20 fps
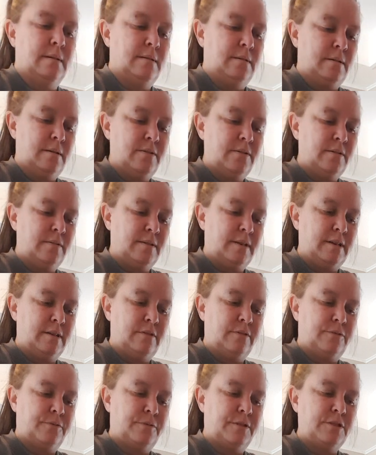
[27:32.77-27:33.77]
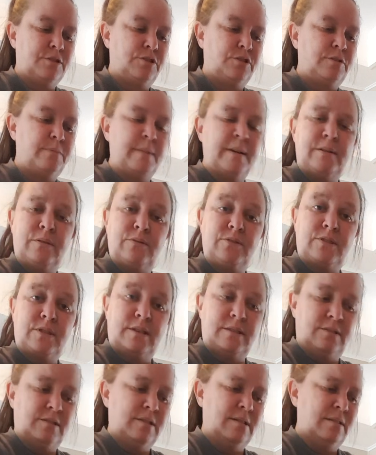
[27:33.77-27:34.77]
Nothing like fresh tomato
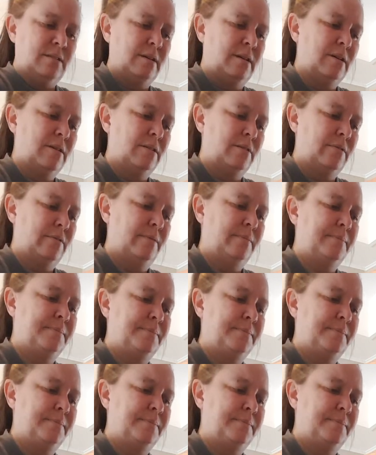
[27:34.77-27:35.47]
sauce out of the garden.